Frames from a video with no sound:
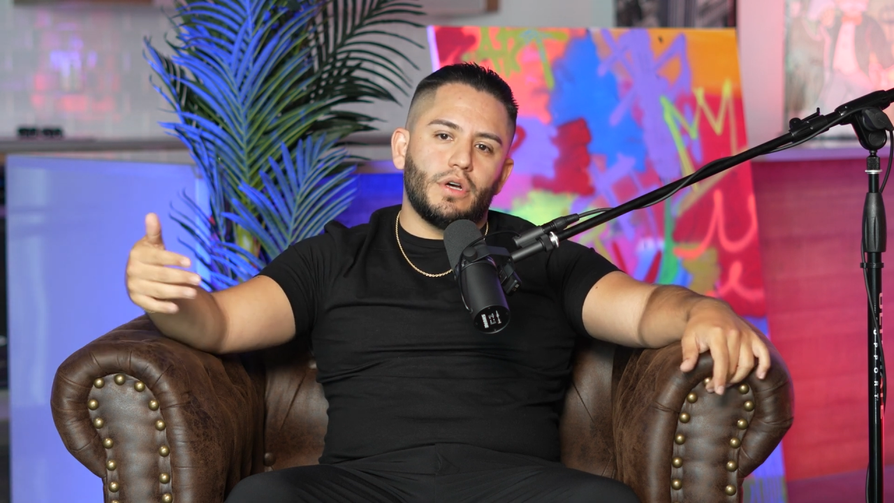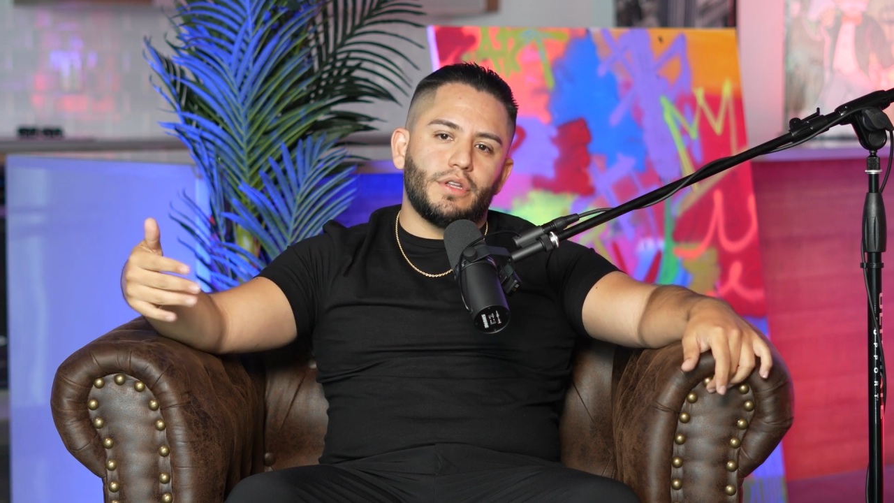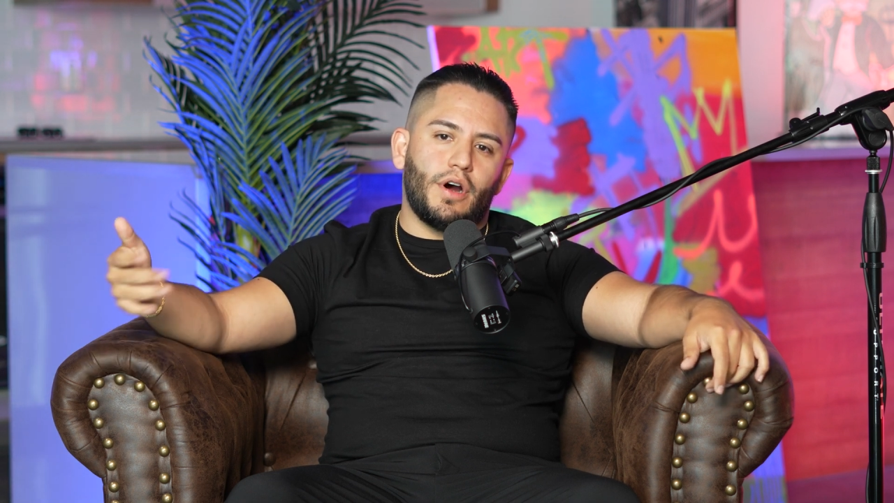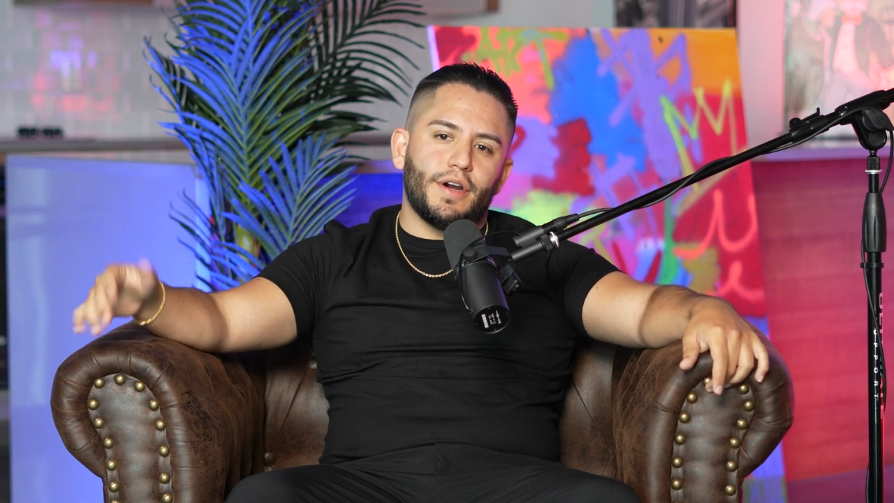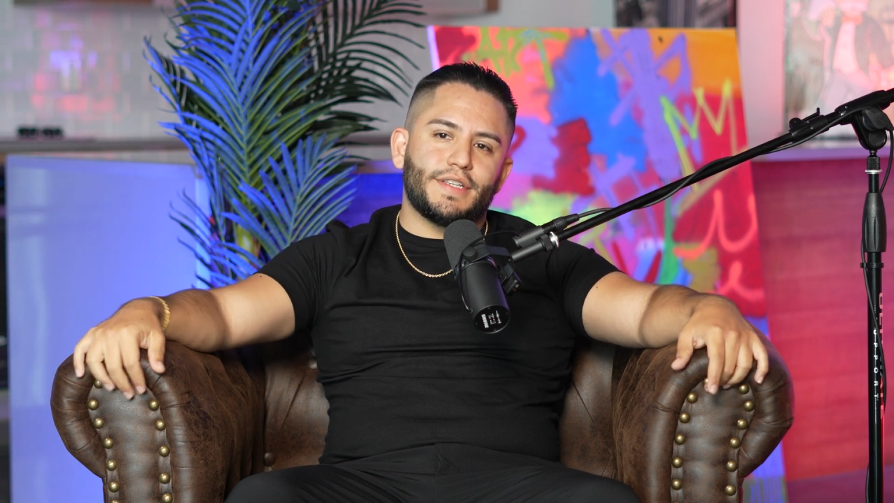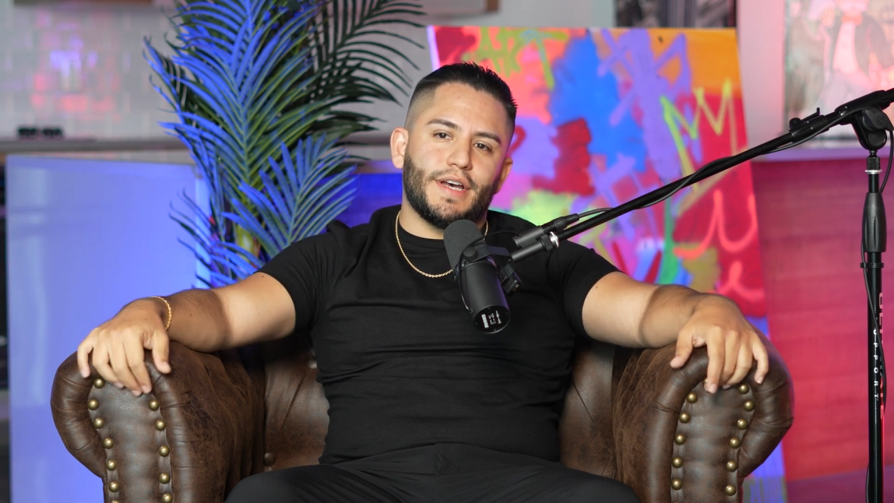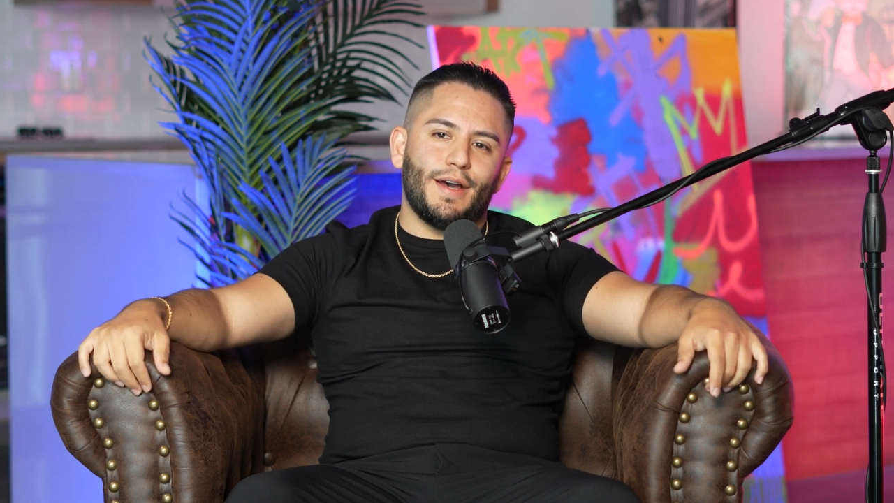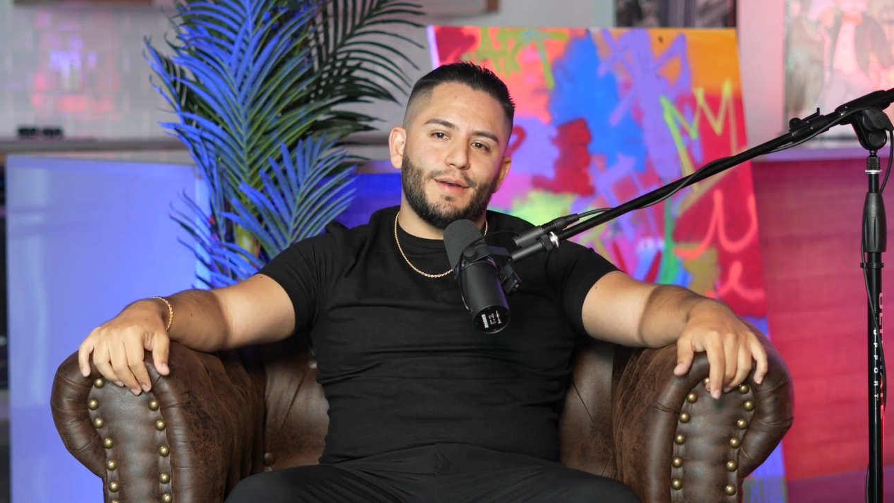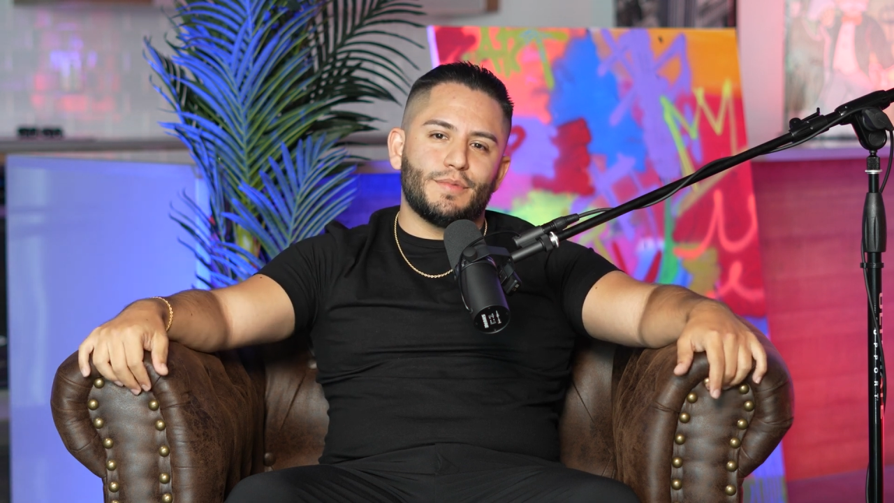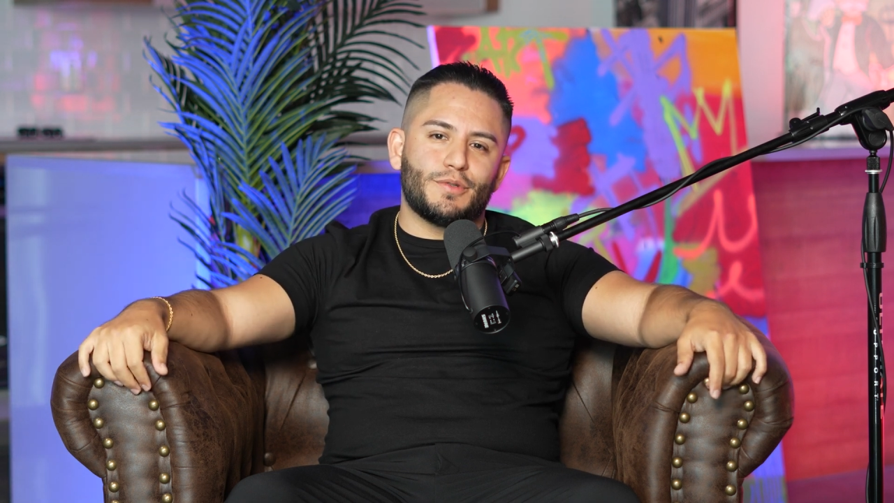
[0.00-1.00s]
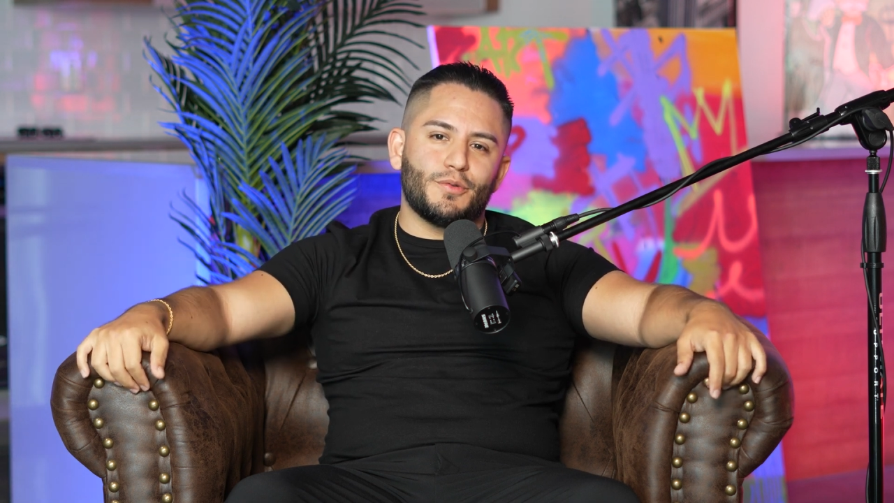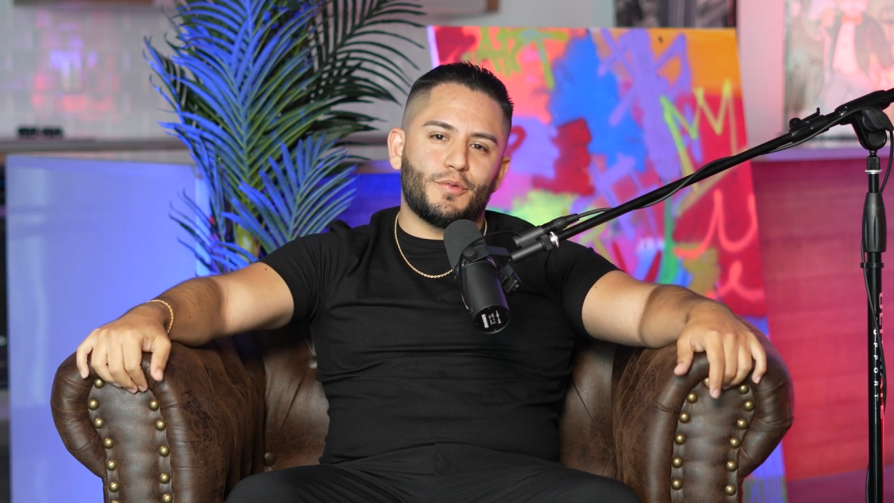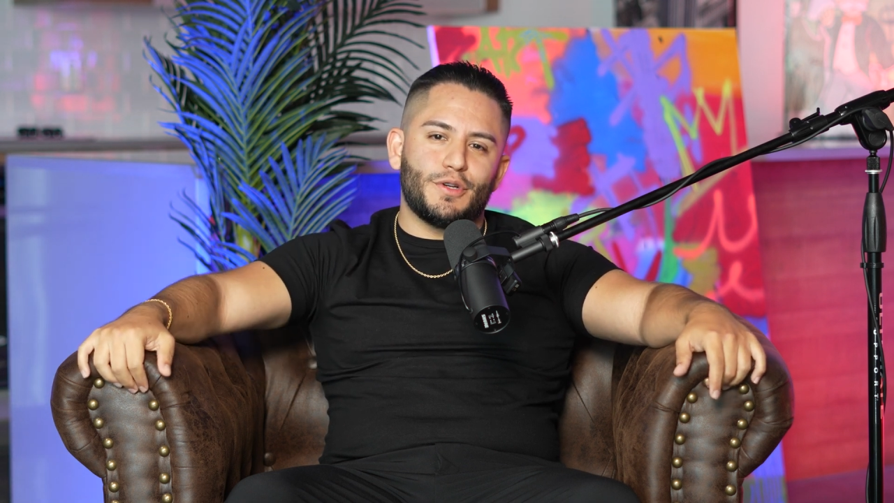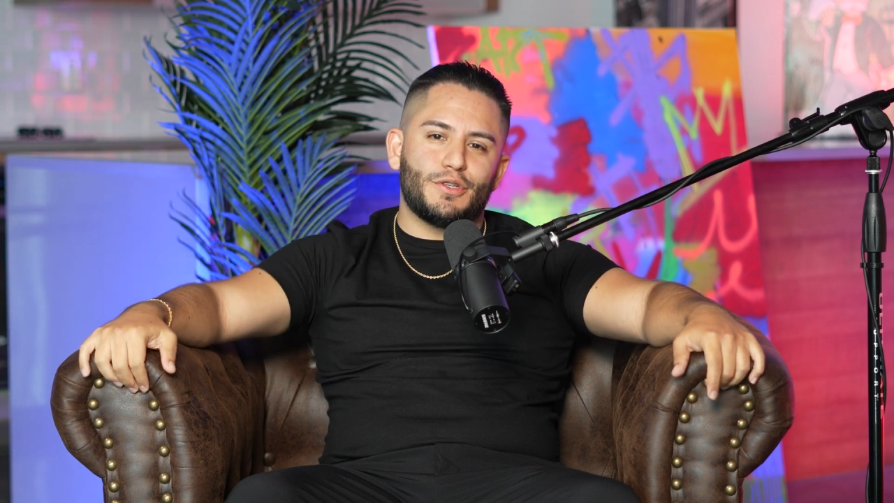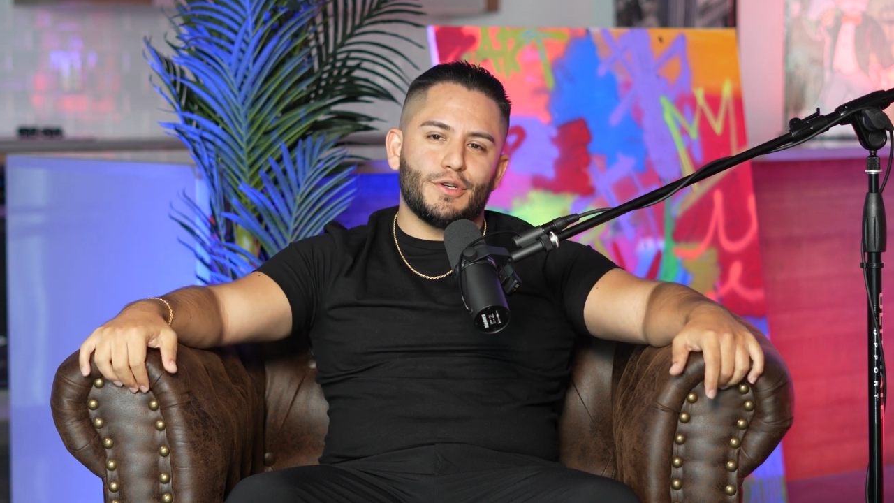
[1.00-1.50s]
the hard times
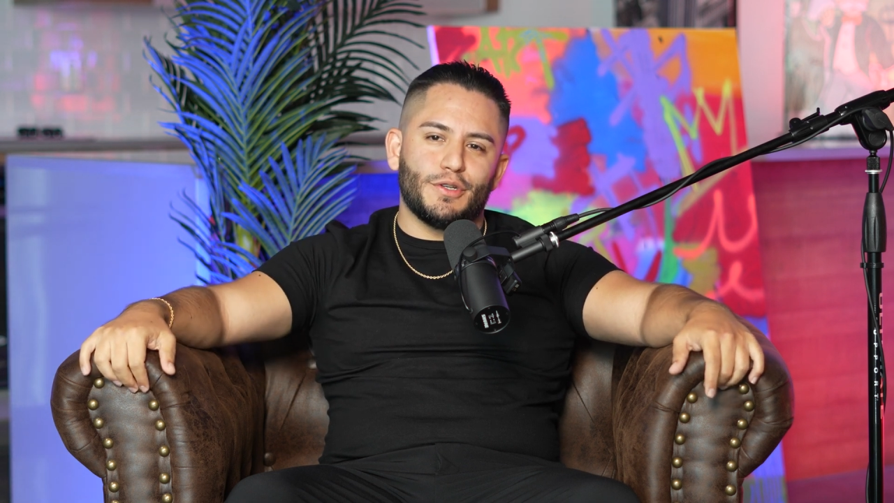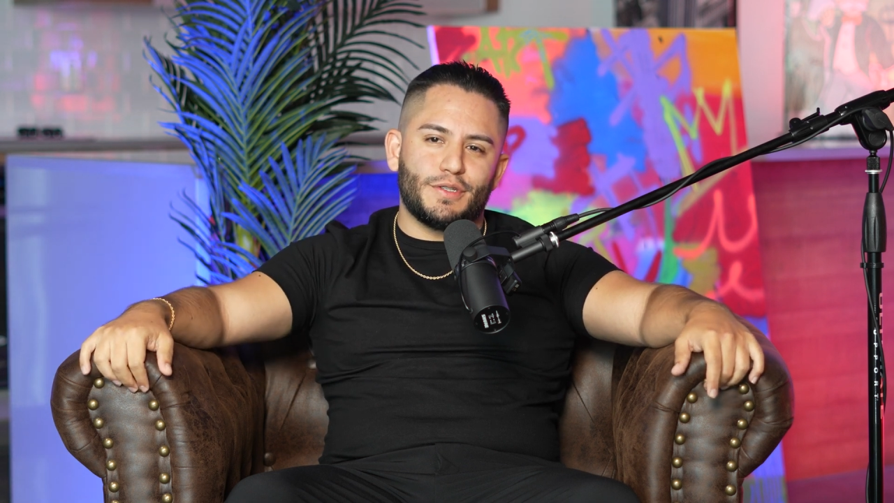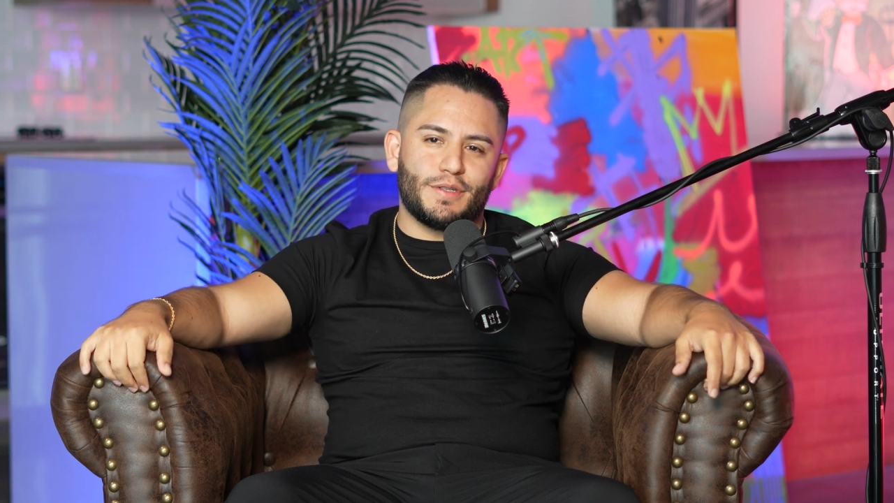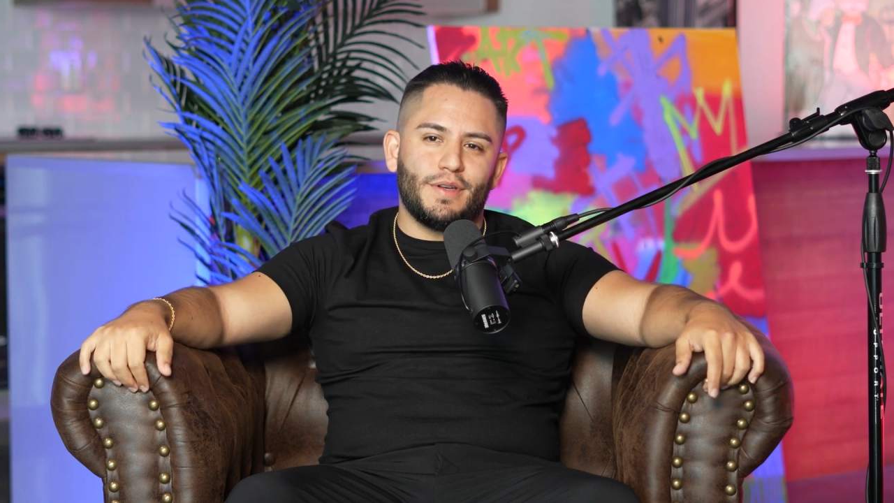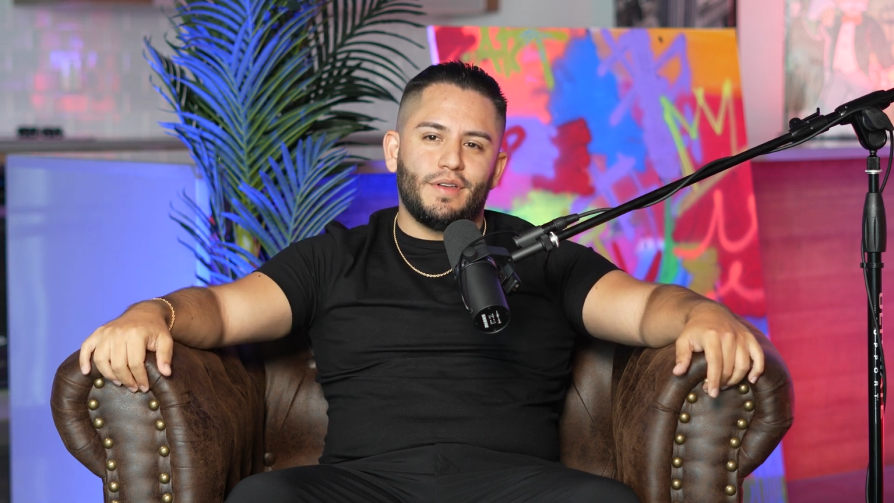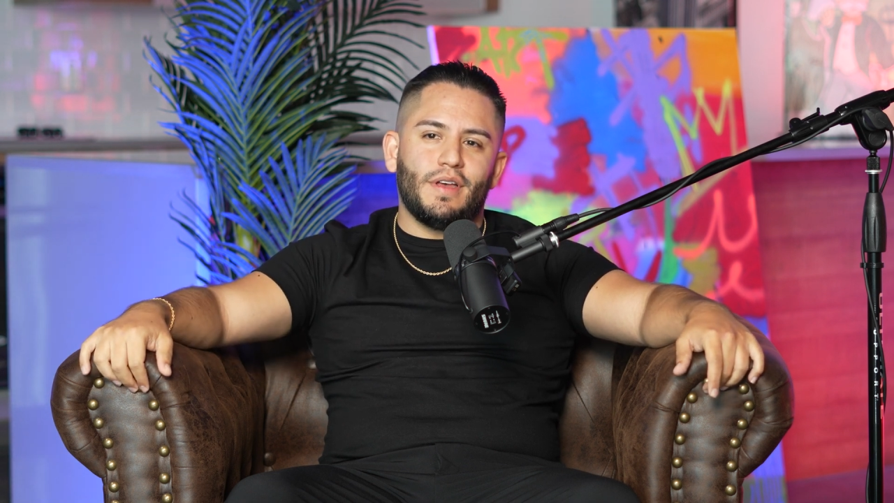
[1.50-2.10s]
were just,